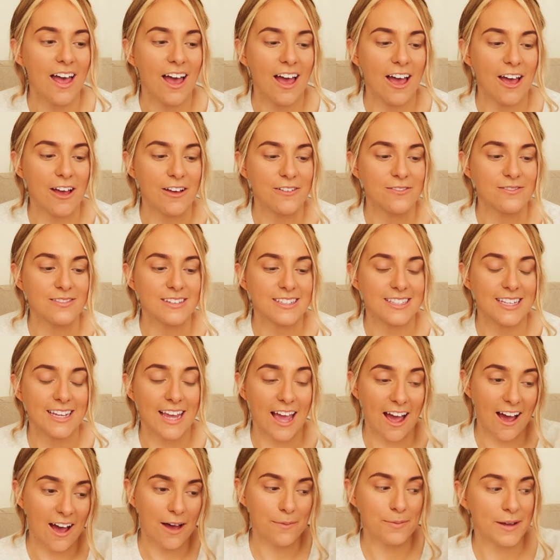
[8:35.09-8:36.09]
So
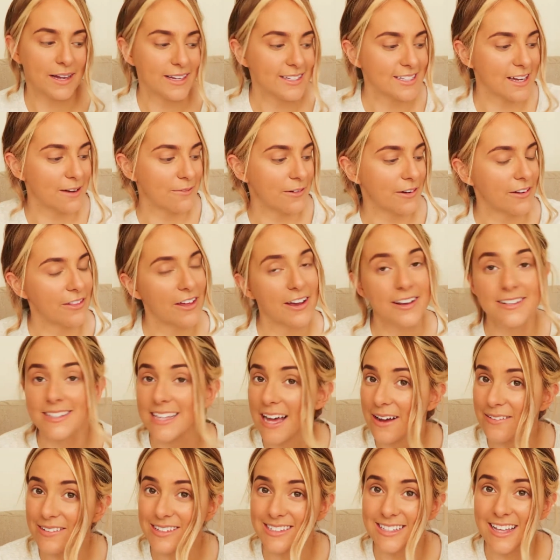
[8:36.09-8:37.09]
yeah, I picked up one of those.
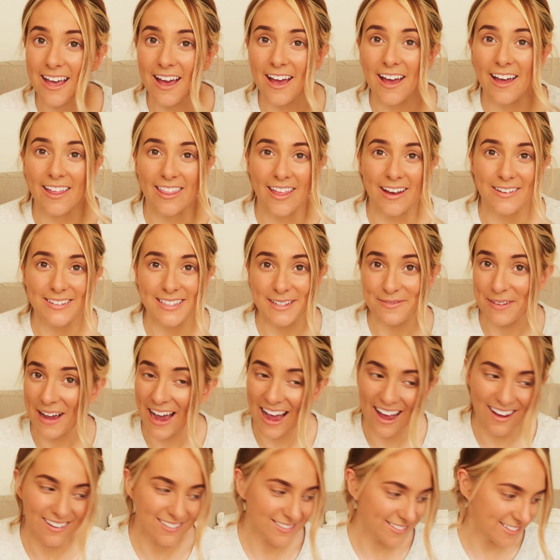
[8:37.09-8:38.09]
That was
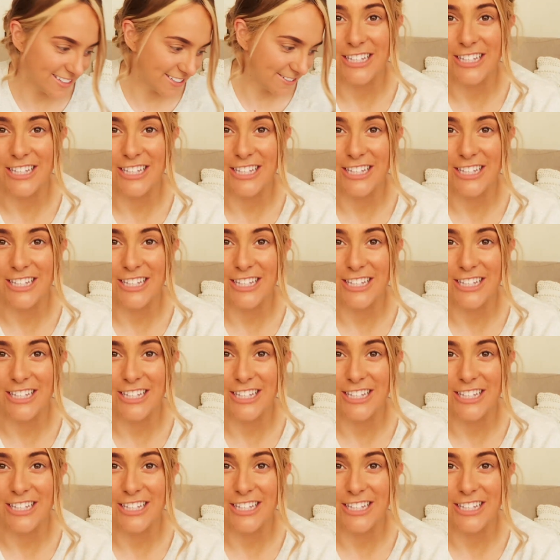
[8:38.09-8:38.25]
£1.